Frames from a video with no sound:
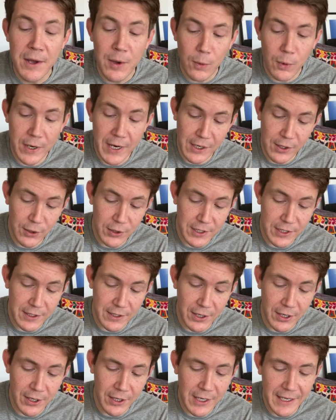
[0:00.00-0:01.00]
What I looked at
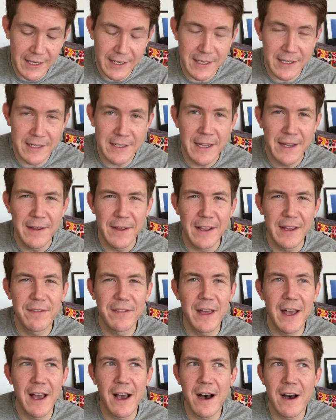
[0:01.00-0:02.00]
earlier is if
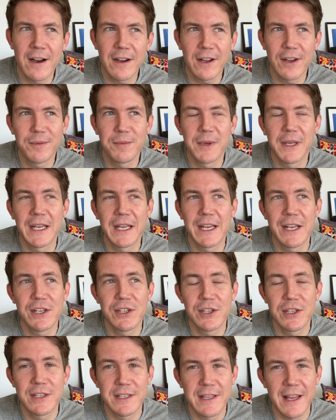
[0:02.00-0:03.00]
there are
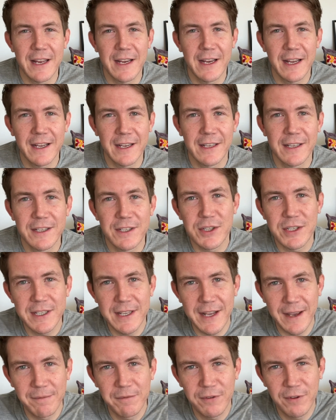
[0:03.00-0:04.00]
complications, they're likely to
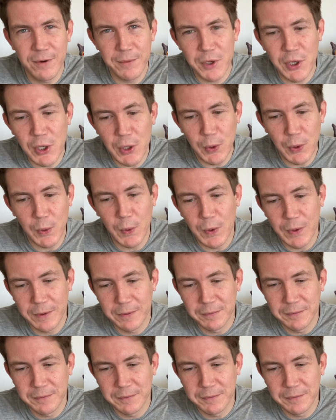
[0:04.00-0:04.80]
stem from you.